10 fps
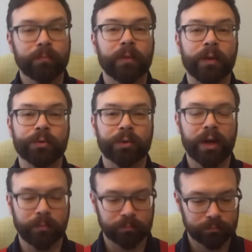He was
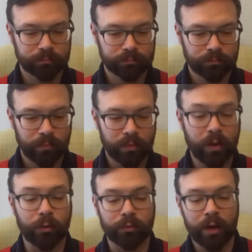right.
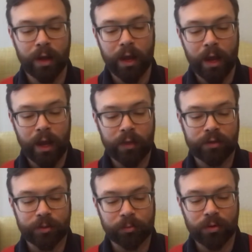Note,
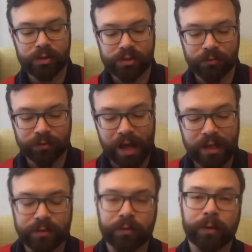this approach is a
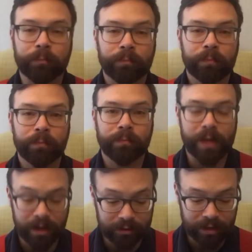philosophy,
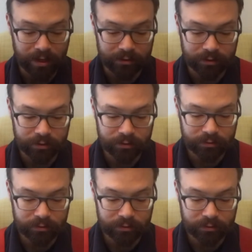not a tactic.